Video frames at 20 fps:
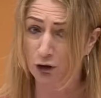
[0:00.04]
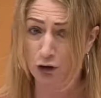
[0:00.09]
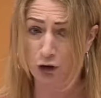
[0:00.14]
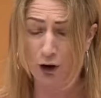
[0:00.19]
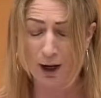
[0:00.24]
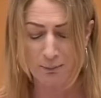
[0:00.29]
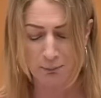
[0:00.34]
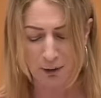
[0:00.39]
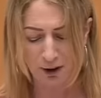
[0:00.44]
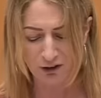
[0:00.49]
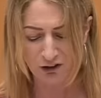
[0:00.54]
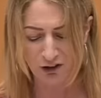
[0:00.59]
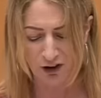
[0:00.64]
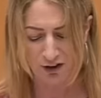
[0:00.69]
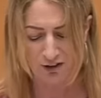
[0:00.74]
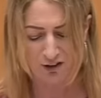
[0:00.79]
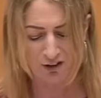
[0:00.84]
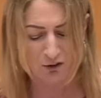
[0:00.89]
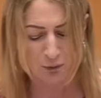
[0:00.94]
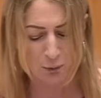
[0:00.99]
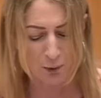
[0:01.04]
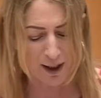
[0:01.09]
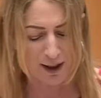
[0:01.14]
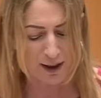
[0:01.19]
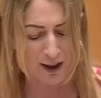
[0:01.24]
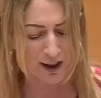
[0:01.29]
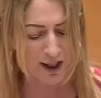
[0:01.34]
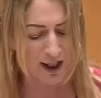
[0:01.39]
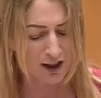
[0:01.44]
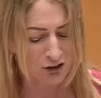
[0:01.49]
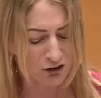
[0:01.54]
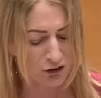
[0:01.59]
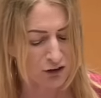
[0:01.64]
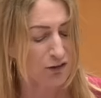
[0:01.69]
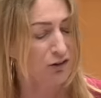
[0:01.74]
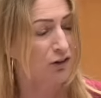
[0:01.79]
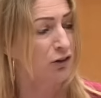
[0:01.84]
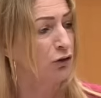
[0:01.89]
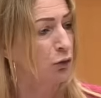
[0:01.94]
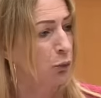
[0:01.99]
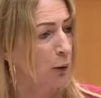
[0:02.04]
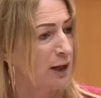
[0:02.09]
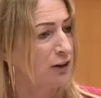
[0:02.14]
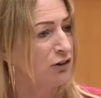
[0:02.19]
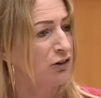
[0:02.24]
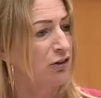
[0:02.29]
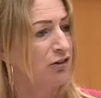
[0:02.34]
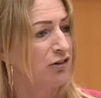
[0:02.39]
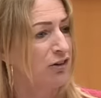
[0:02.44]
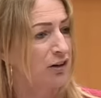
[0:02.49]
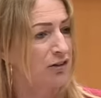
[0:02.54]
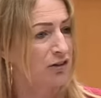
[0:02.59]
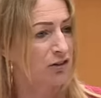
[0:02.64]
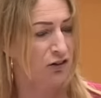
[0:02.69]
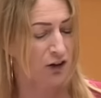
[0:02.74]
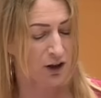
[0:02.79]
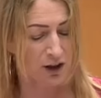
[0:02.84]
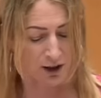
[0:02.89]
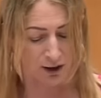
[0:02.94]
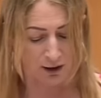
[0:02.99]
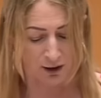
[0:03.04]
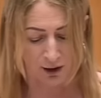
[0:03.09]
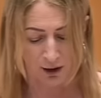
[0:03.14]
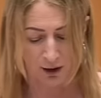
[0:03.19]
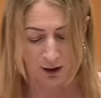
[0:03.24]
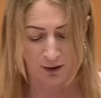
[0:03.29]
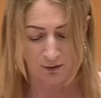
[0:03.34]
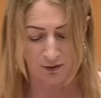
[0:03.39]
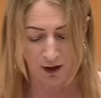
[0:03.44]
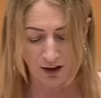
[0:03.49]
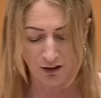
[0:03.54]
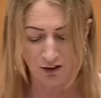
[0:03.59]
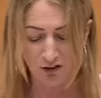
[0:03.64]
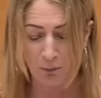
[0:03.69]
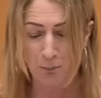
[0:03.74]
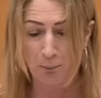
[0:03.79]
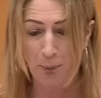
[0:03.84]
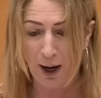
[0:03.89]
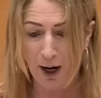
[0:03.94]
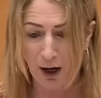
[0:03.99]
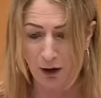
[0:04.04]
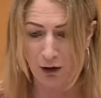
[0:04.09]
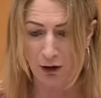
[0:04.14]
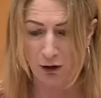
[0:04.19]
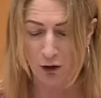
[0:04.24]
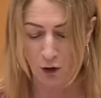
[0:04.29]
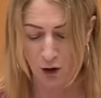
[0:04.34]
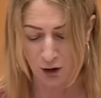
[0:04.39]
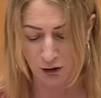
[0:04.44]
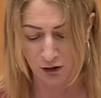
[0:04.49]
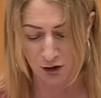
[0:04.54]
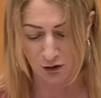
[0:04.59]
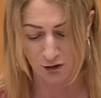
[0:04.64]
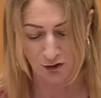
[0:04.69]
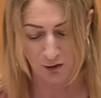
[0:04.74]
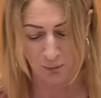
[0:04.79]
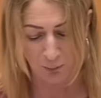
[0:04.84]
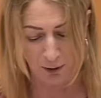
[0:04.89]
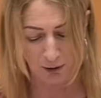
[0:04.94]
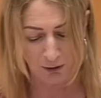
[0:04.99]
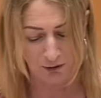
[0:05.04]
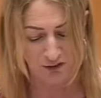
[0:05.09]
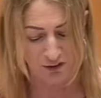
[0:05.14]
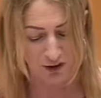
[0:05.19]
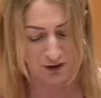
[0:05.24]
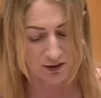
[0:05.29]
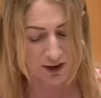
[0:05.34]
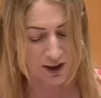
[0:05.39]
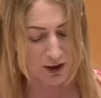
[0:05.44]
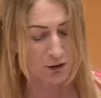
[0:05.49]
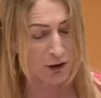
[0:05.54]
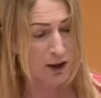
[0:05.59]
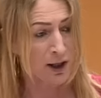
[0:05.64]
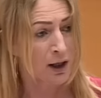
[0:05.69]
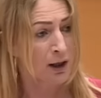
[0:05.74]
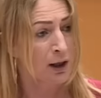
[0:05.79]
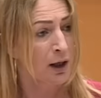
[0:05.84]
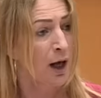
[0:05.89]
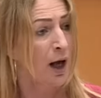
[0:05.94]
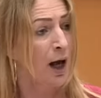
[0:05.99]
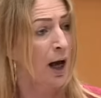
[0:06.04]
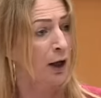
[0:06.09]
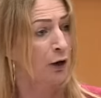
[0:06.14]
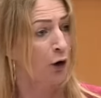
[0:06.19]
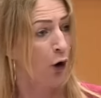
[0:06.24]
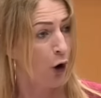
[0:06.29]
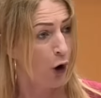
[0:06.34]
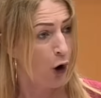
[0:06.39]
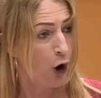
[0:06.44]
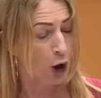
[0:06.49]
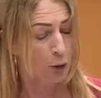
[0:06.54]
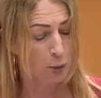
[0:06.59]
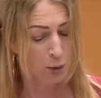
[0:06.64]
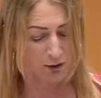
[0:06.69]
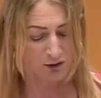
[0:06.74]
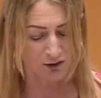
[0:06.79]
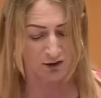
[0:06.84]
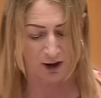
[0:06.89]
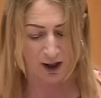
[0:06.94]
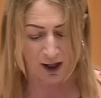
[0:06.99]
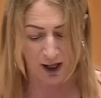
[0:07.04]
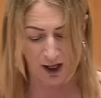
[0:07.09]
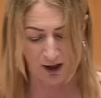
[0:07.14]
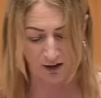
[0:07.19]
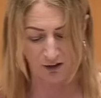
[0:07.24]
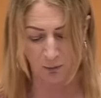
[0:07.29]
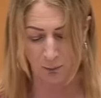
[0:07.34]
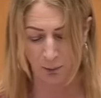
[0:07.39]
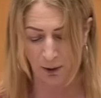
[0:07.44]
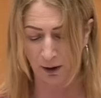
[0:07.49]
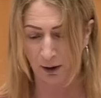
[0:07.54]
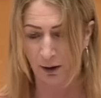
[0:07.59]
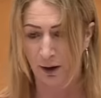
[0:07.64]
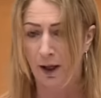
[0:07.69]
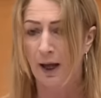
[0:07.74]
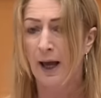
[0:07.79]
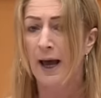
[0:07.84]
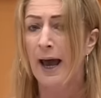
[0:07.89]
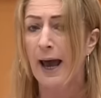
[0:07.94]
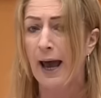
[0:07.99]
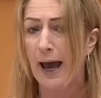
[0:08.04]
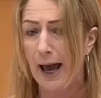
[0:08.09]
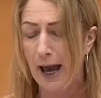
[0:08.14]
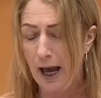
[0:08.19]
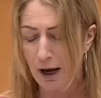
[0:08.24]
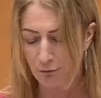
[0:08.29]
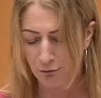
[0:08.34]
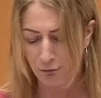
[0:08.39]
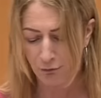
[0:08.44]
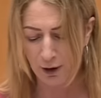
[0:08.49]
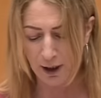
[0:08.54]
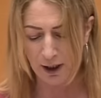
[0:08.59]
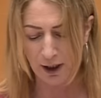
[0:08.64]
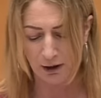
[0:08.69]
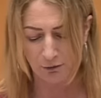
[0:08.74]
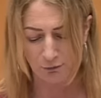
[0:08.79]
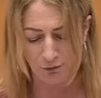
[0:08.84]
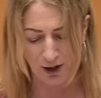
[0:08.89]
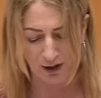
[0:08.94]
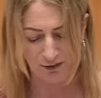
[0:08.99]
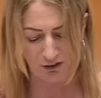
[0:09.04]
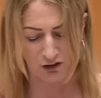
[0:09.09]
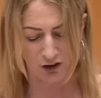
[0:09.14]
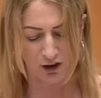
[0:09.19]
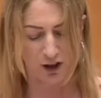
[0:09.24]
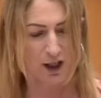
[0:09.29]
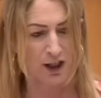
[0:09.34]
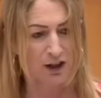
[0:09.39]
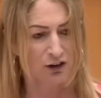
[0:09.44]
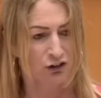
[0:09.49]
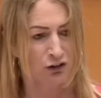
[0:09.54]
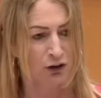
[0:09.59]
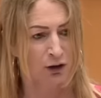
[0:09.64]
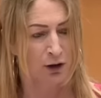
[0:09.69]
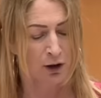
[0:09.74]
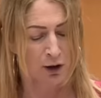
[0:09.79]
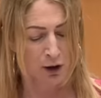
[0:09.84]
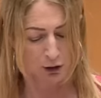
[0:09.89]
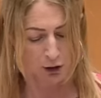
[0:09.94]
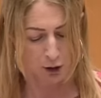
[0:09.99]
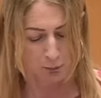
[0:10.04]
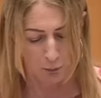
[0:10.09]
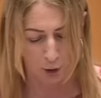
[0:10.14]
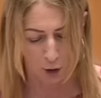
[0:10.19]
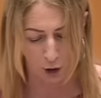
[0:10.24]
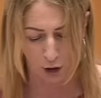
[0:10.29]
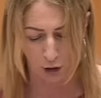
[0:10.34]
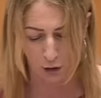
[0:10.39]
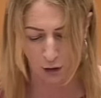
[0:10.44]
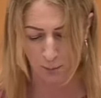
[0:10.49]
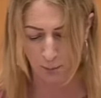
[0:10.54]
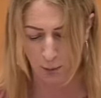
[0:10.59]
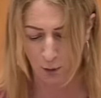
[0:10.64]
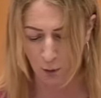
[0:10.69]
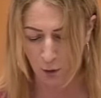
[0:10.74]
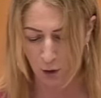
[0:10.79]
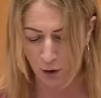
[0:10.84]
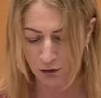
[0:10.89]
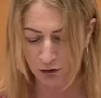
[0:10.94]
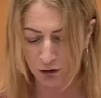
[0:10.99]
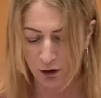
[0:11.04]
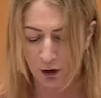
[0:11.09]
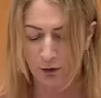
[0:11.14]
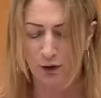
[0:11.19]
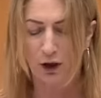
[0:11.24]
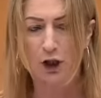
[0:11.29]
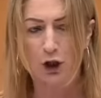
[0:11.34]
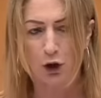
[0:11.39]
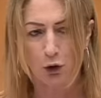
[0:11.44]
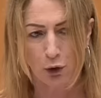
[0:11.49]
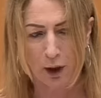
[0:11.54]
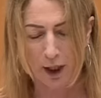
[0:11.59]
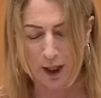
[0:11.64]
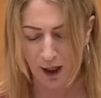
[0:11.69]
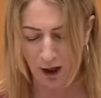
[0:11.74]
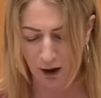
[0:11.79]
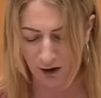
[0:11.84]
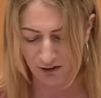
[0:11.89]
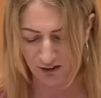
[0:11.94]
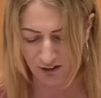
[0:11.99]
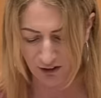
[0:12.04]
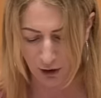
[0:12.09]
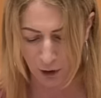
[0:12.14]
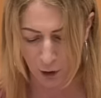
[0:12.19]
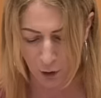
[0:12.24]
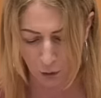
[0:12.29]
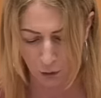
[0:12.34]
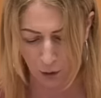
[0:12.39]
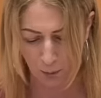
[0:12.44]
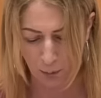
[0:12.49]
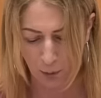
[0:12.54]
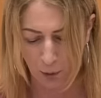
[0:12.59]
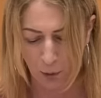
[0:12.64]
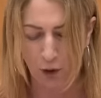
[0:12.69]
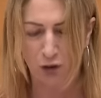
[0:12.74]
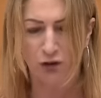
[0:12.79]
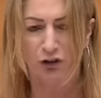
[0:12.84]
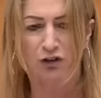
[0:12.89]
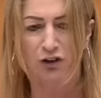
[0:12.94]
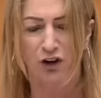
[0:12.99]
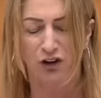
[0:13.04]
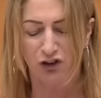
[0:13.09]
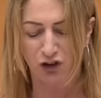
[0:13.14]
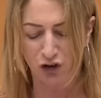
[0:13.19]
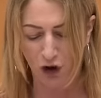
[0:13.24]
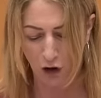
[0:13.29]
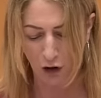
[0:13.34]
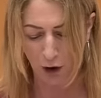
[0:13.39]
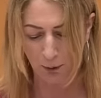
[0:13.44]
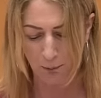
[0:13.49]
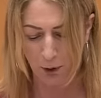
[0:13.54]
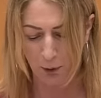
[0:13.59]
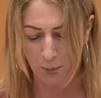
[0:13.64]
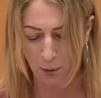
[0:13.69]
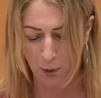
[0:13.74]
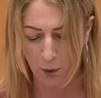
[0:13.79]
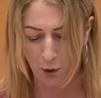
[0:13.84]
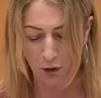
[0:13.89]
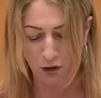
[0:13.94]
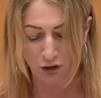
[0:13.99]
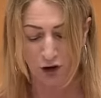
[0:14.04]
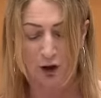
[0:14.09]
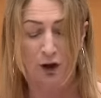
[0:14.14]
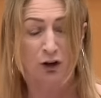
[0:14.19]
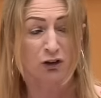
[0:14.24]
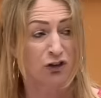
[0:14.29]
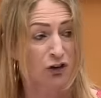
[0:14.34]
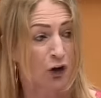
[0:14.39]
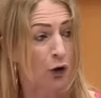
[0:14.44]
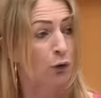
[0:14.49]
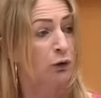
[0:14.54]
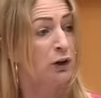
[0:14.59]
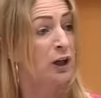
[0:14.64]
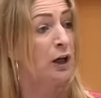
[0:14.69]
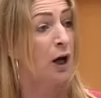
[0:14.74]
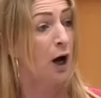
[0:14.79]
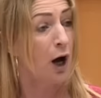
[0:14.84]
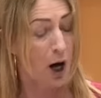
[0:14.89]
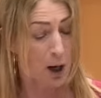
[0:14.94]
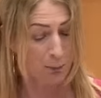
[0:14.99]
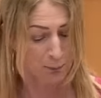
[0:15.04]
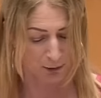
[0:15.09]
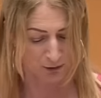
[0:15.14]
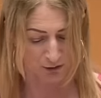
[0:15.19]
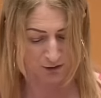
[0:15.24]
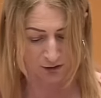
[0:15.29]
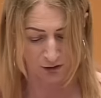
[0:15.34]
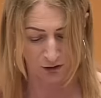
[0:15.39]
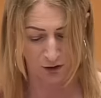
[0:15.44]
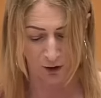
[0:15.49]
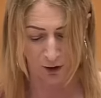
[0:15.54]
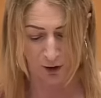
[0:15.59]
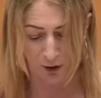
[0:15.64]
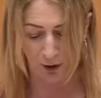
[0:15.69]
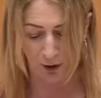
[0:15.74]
the Kremlin didn't swing elections in 2016. That is a paranoid conspiracy theory and always has been. Every investigation, the Mueller report, the UKICO report, the Durham report, showed the opposite.